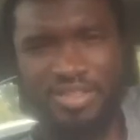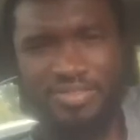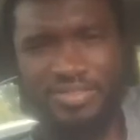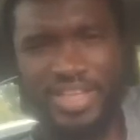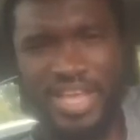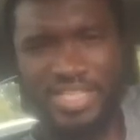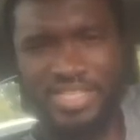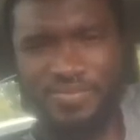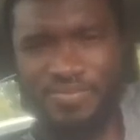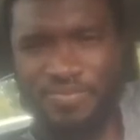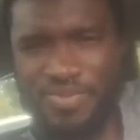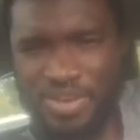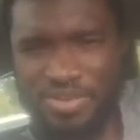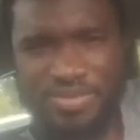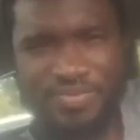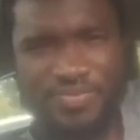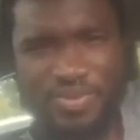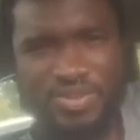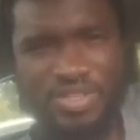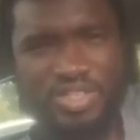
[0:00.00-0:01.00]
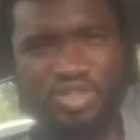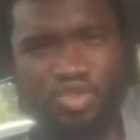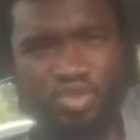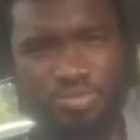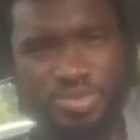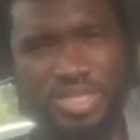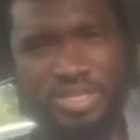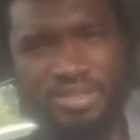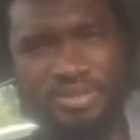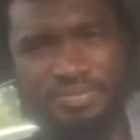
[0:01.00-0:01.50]
That's very funny to
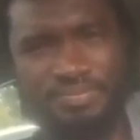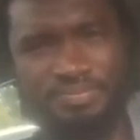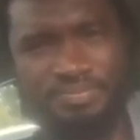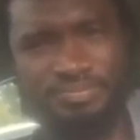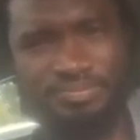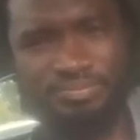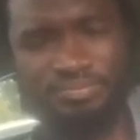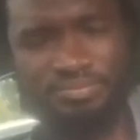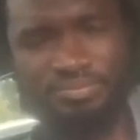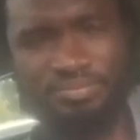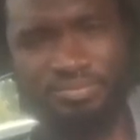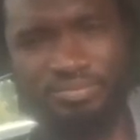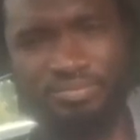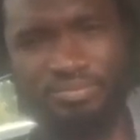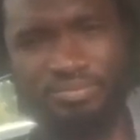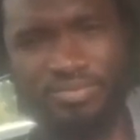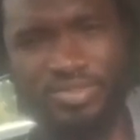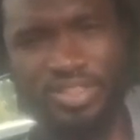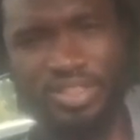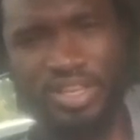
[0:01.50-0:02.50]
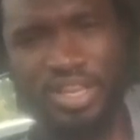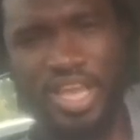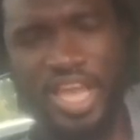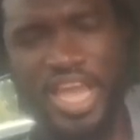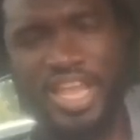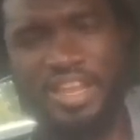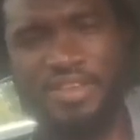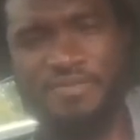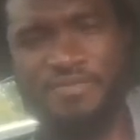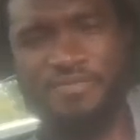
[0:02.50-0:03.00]
me.
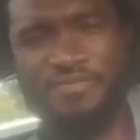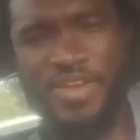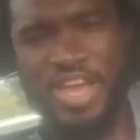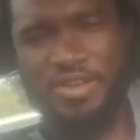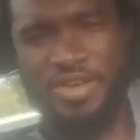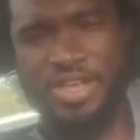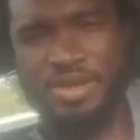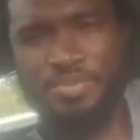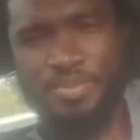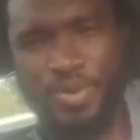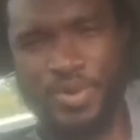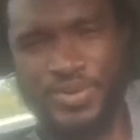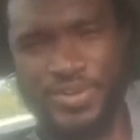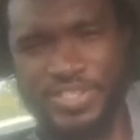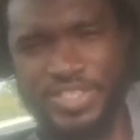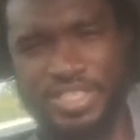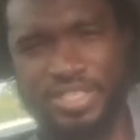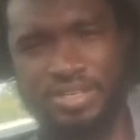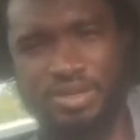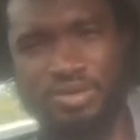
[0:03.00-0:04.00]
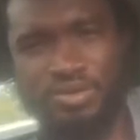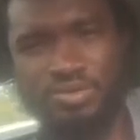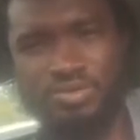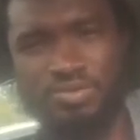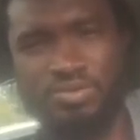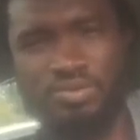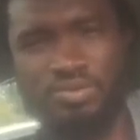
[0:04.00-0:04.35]
And it's very hypocritical.